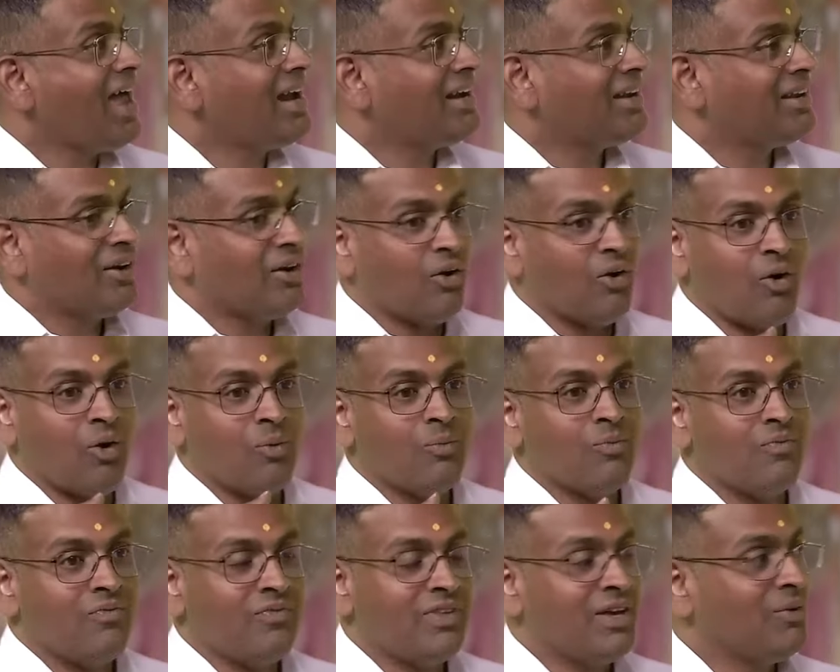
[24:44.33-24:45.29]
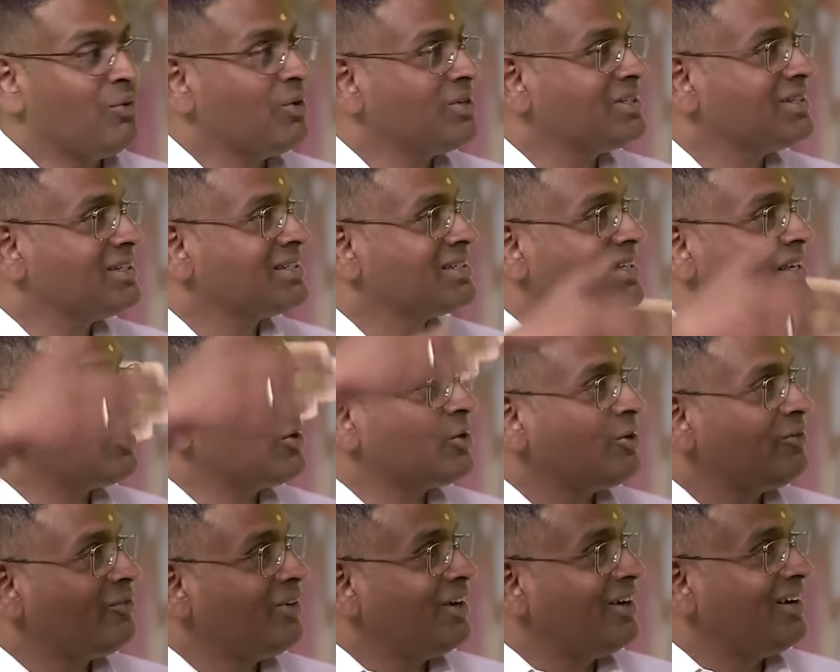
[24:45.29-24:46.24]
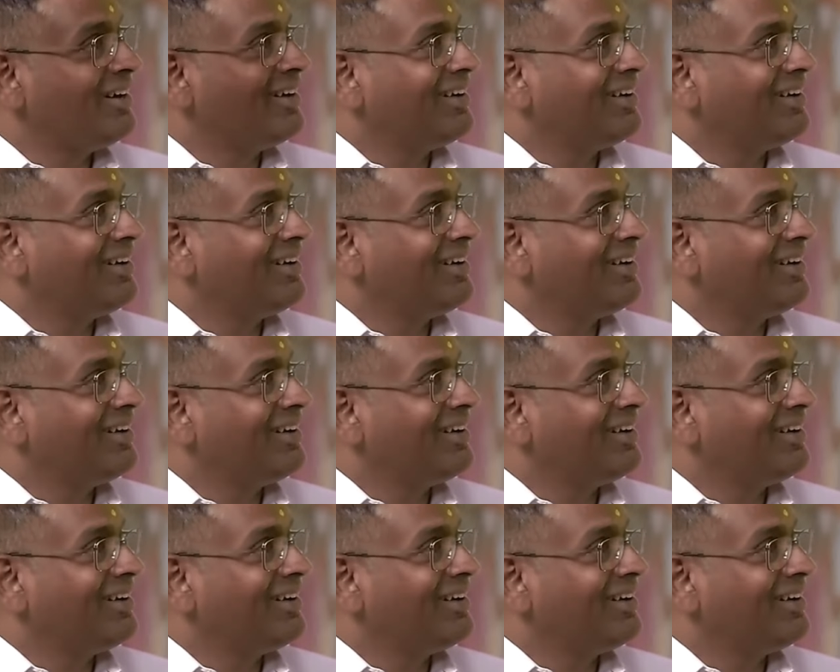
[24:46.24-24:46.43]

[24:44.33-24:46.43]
And there was a sort of a